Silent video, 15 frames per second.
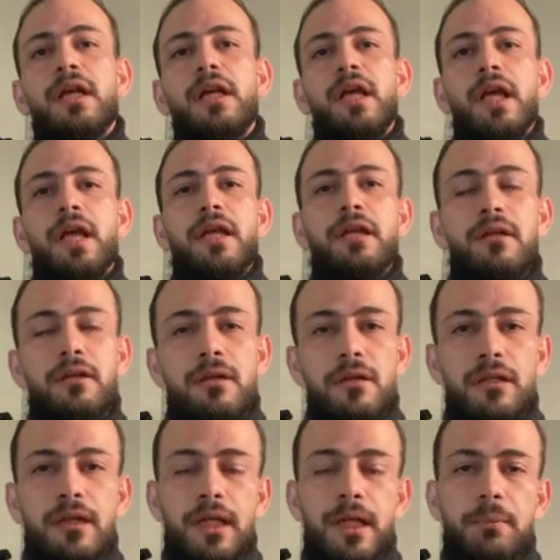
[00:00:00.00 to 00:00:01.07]

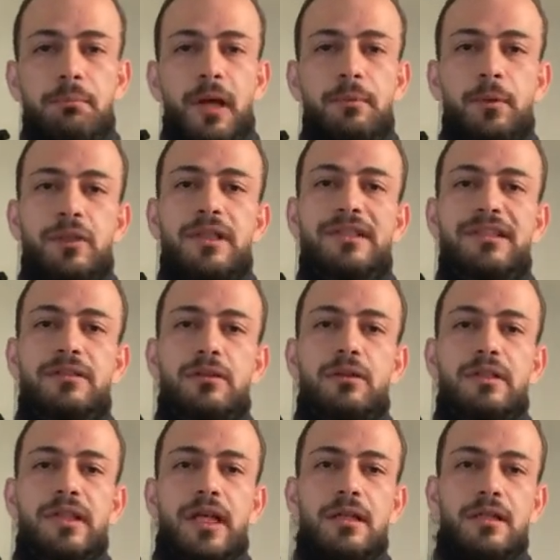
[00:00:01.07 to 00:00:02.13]
Pulpotec is
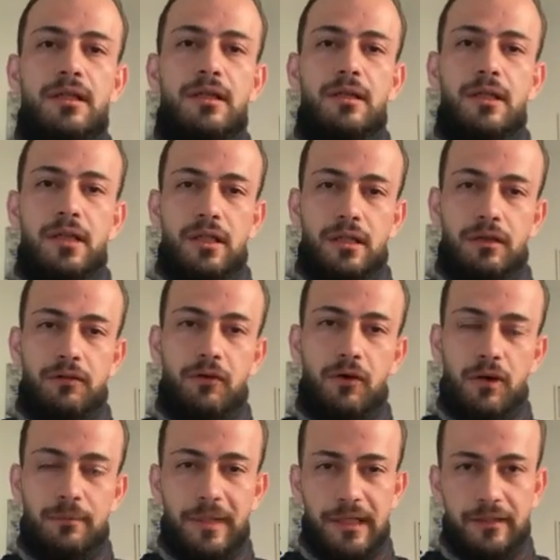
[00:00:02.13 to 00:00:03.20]
contain
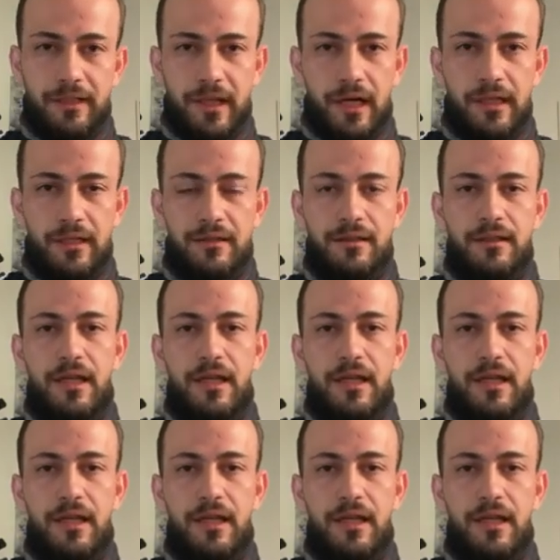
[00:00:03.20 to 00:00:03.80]
formaldehyde,